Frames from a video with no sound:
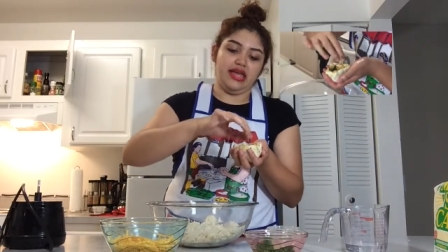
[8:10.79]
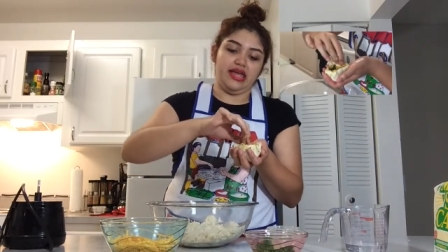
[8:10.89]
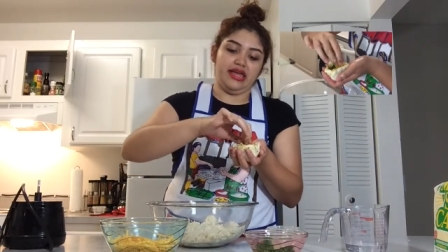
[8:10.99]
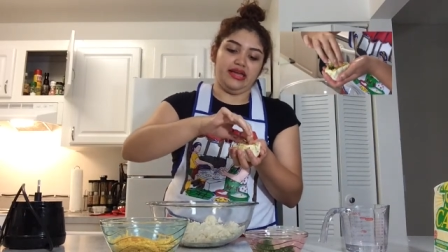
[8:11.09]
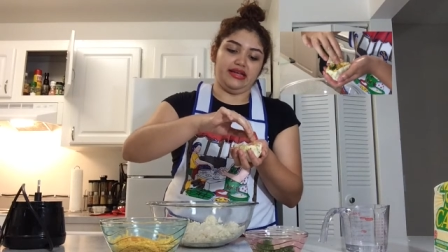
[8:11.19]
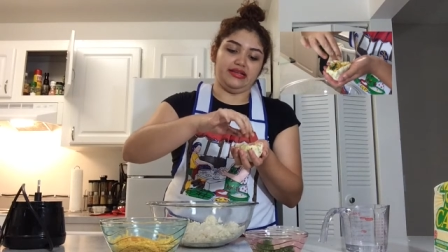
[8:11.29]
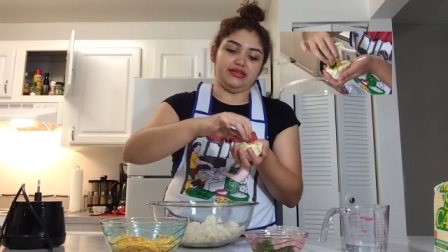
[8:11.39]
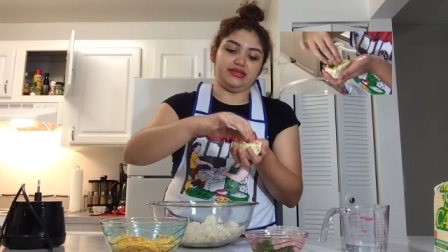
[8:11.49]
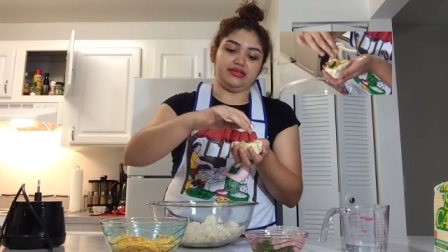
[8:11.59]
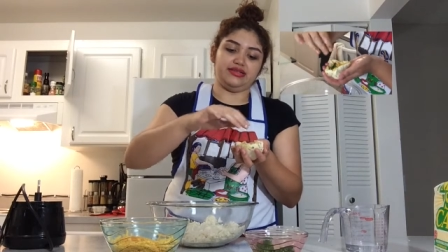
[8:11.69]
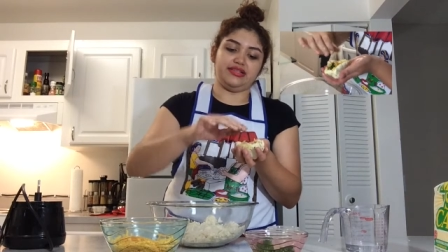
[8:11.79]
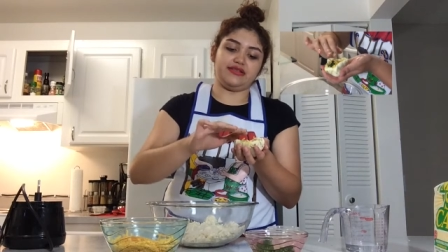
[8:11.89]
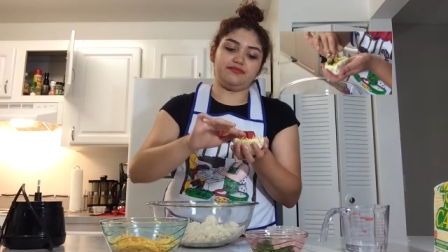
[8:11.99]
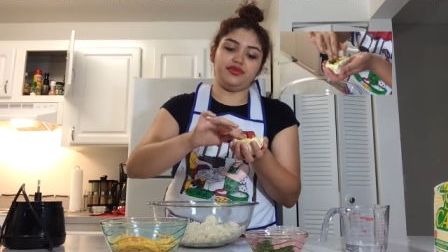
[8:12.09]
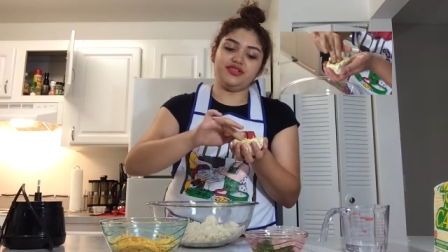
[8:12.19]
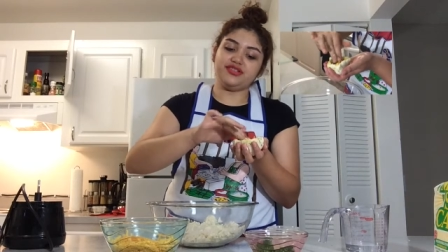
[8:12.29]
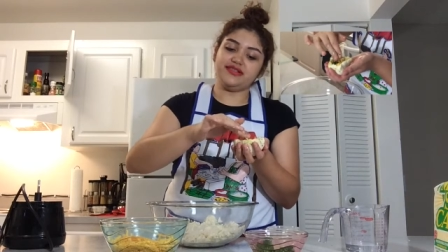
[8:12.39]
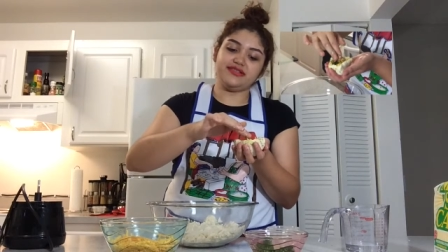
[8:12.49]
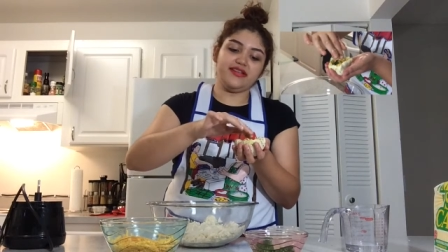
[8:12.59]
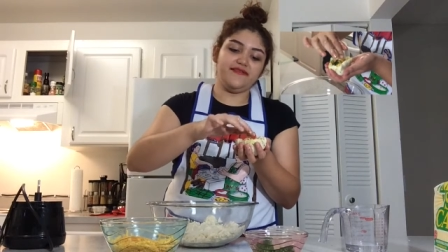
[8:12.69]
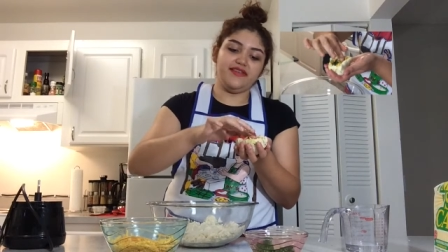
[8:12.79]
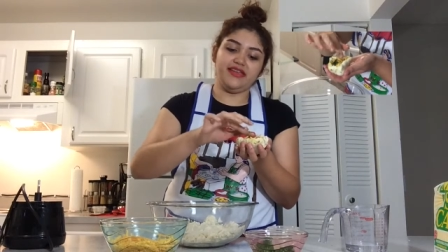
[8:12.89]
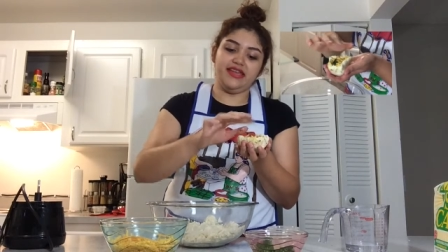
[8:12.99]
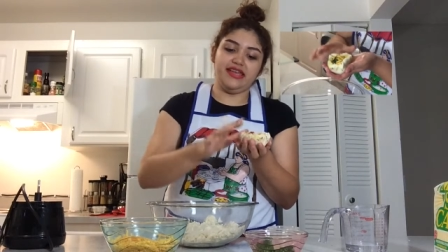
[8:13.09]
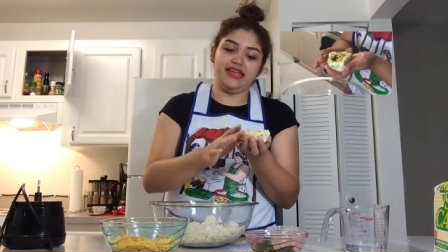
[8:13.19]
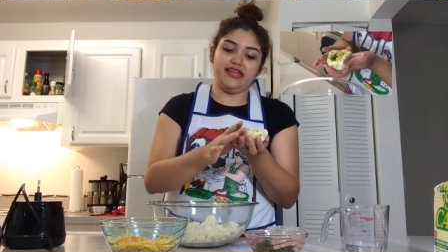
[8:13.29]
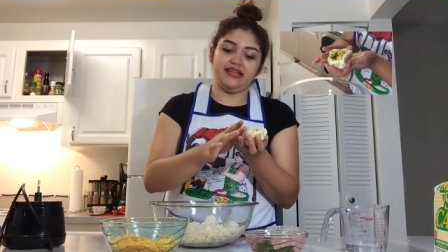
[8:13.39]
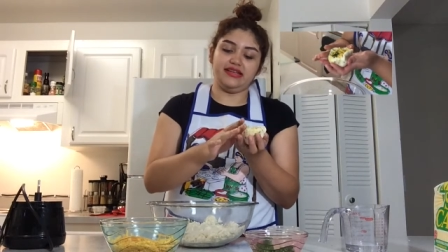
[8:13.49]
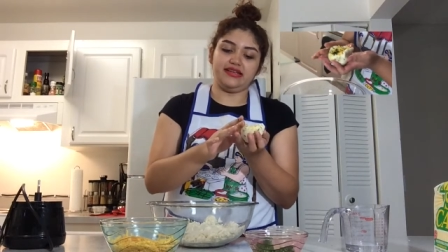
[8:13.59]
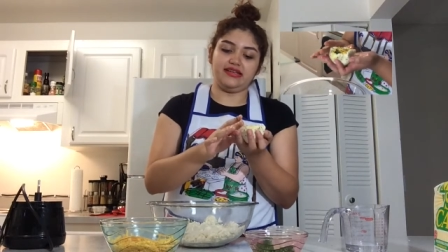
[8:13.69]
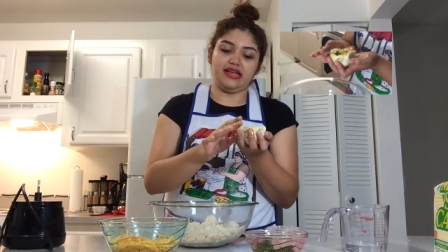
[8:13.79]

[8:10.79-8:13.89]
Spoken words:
and just push the stuffing in.